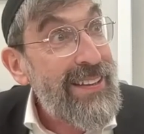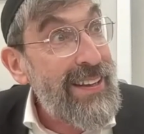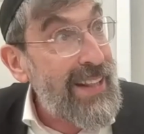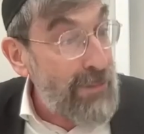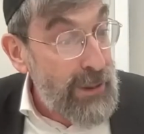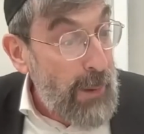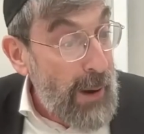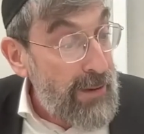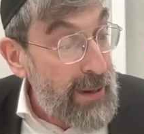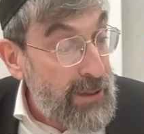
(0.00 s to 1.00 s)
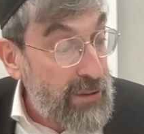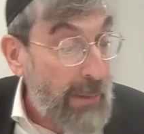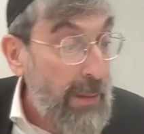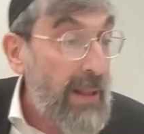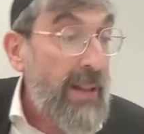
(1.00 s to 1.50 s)
He never was buried in
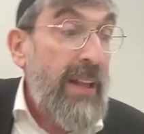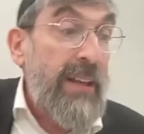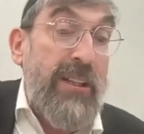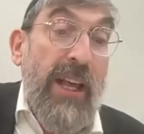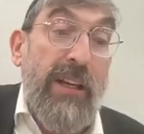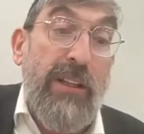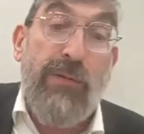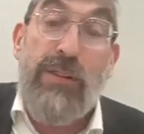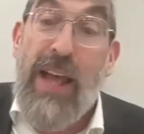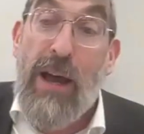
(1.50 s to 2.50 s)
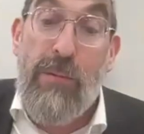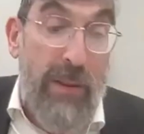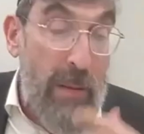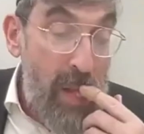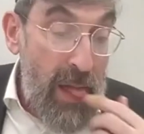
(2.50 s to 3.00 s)
Mitzrayim that you should take a Tfusa out
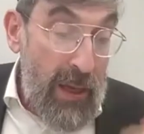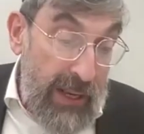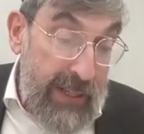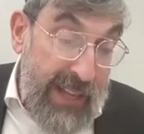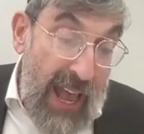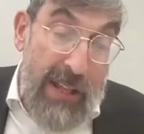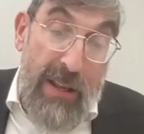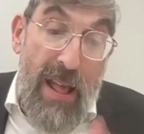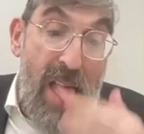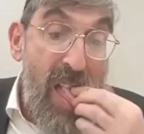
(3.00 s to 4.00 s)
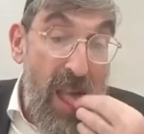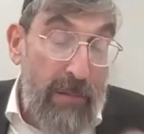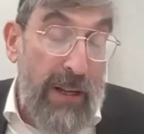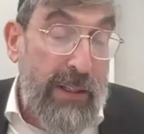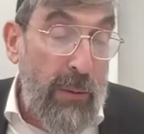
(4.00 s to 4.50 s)
with him. He said,
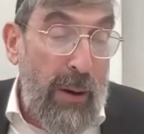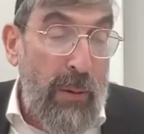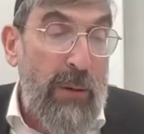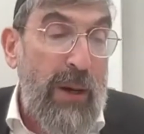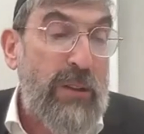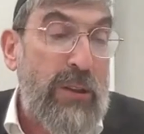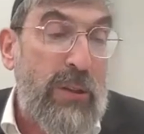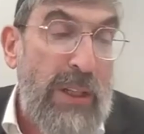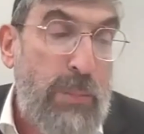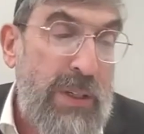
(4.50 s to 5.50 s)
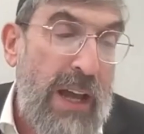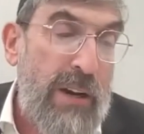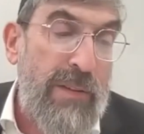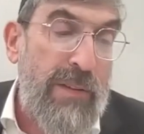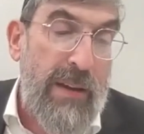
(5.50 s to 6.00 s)
right? So what's Peshat
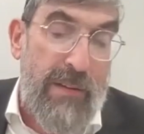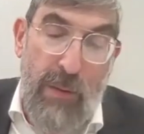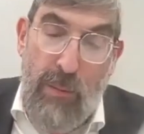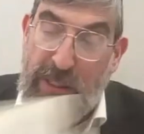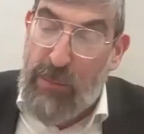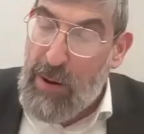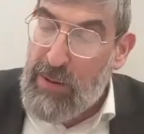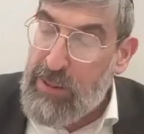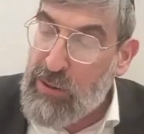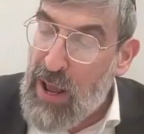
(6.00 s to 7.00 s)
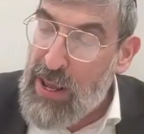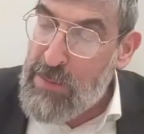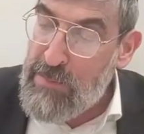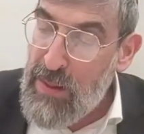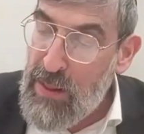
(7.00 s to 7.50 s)
over here? If he wasn't buried in
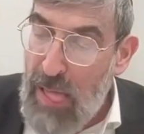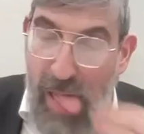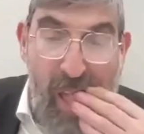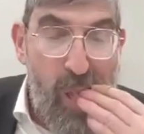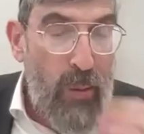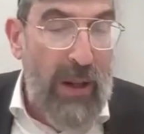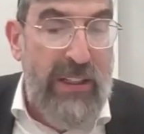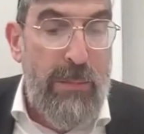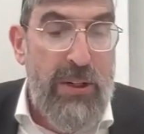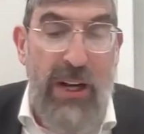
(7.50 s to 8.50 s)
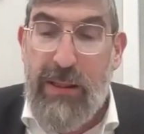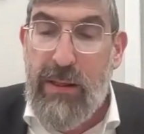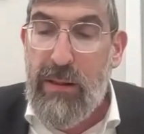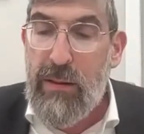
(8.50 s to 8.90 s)
Mitzrayim, what's the Peshat?